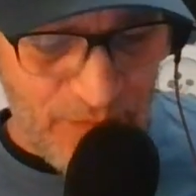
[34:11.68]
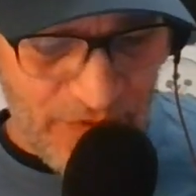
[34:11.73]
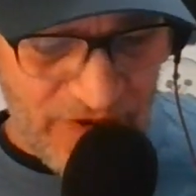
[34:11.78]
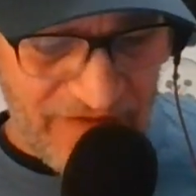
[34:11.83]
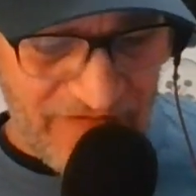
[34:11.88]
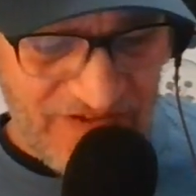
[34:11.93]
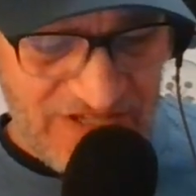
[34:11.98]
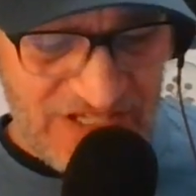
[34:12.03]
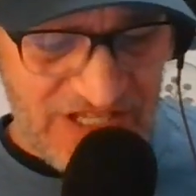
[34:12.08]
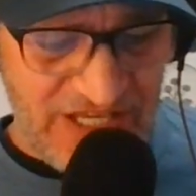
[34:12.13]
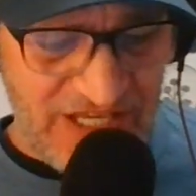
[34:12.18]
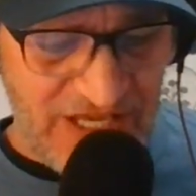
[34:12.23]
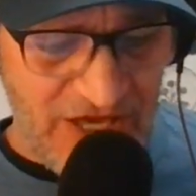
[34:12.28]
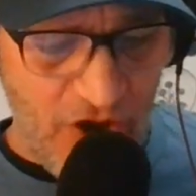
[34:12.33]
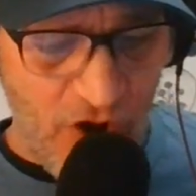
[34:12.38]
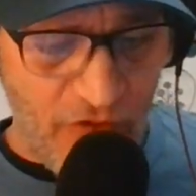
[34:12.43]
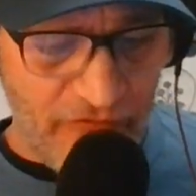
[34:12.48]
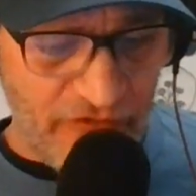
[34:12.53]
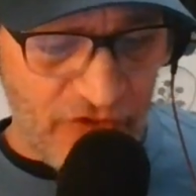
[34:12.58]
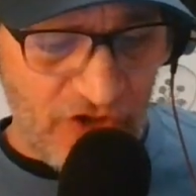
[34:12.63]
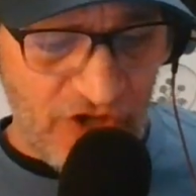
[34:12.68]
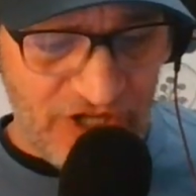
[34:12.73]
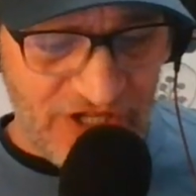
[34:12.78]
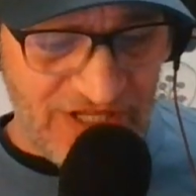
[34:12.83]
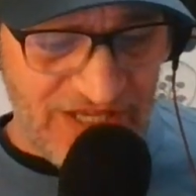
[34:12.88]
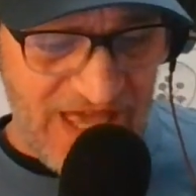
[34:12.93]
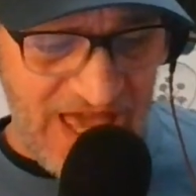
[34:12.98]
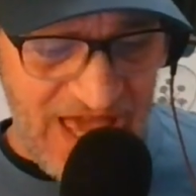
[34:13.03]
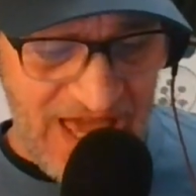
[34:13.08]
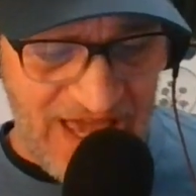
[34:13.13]
previously
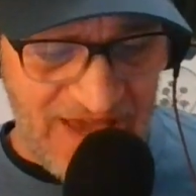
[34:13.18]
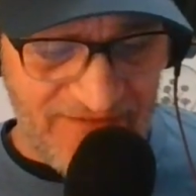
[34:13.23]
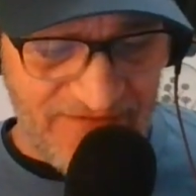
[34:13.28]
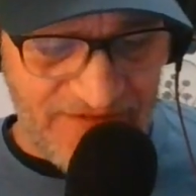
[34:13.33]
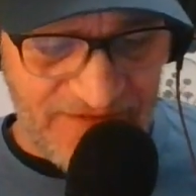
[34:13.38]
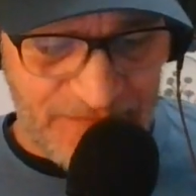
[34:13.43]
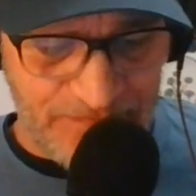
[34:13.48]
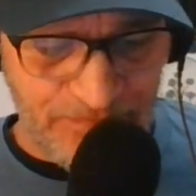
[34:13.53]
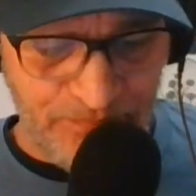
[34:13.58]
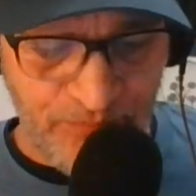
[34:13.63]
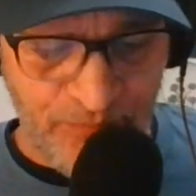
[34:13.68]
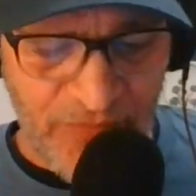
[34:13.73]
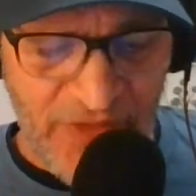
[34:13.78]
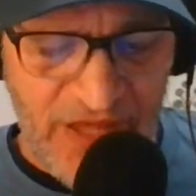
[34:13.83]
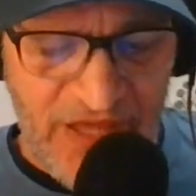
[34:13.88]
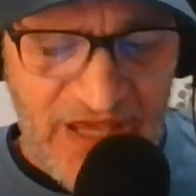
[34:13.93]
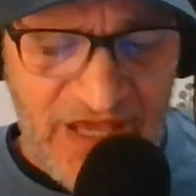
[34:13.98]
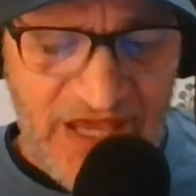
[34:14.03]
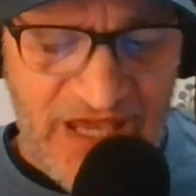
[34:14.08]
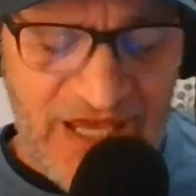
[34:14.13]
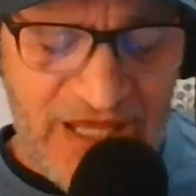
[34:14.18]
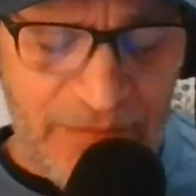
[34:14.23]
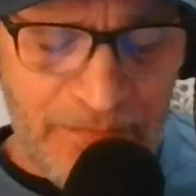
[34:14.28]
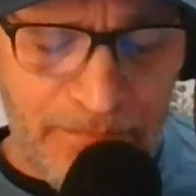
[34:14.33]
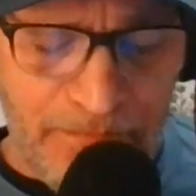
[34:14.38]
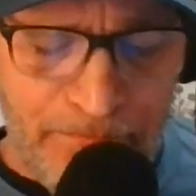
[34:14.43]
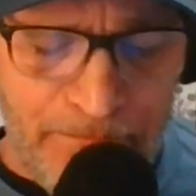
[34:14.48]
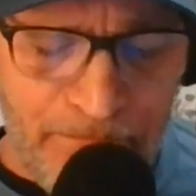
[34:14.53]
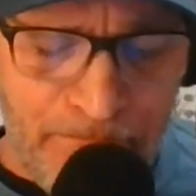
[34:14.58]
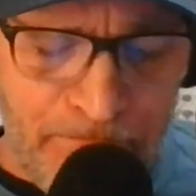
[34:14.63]
overlooked cave
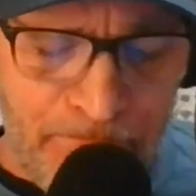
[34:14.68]
in